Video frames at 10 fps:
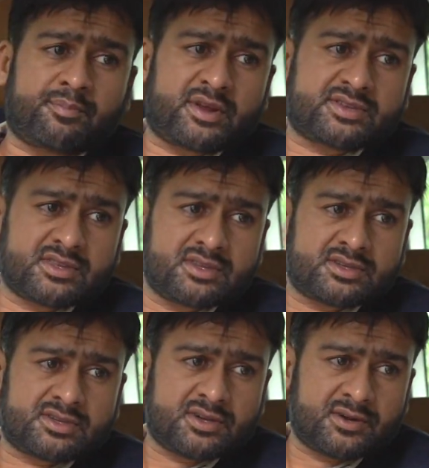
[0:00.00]
pressing
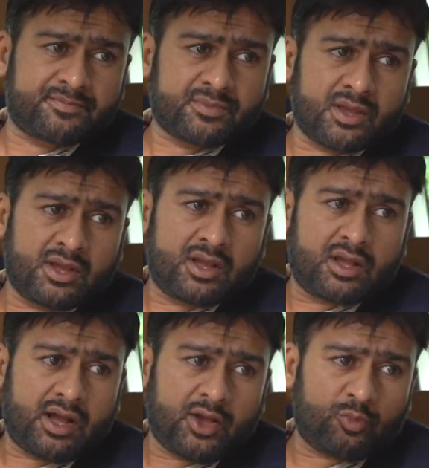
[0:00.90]
this here,
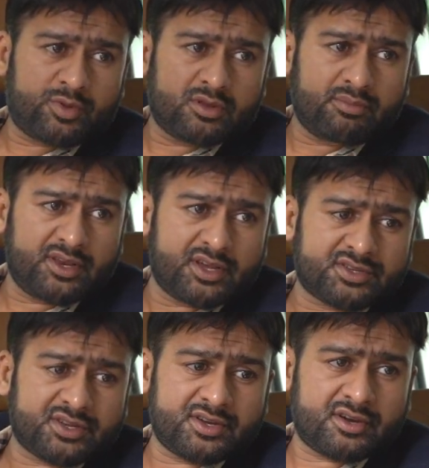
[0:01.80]
I open the media
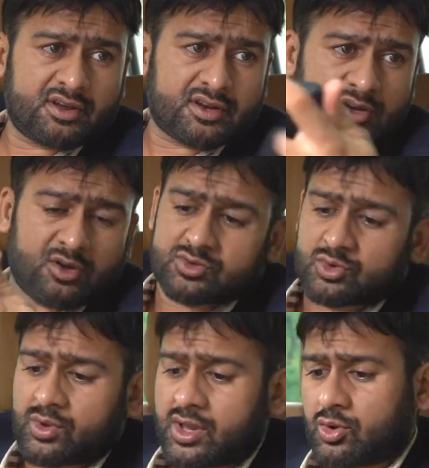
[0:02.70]
seat here right now.
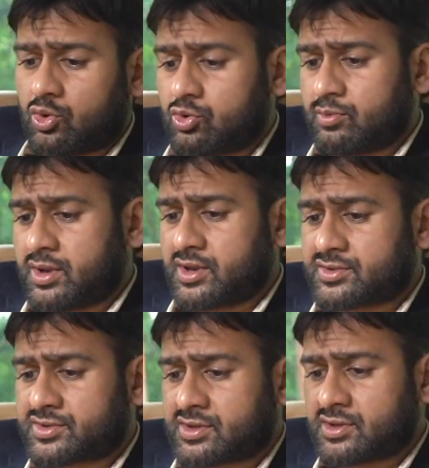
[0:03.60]
So when I go to media
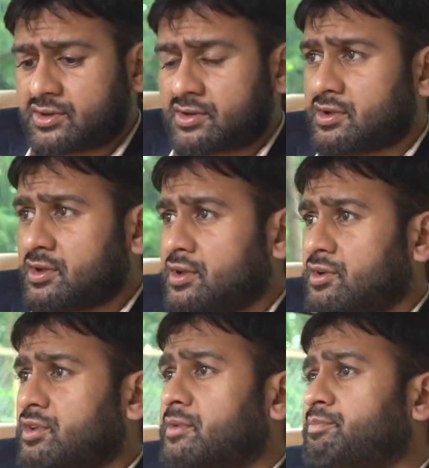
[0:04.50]
seat here,
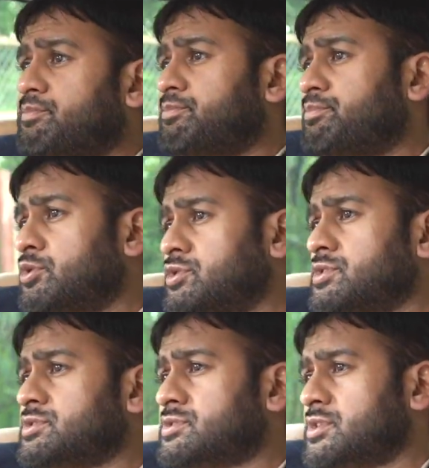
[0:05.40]
I put
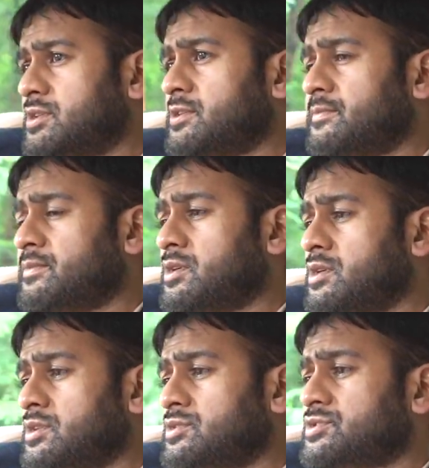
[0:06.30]
this here,
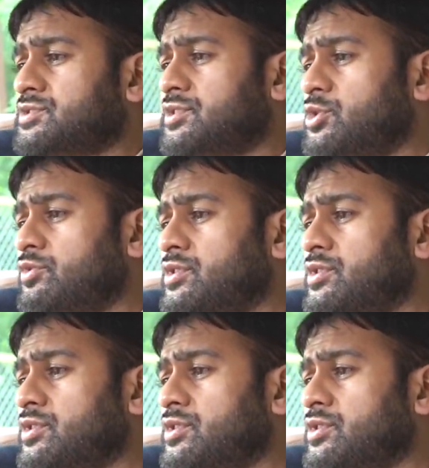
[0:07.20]
screen over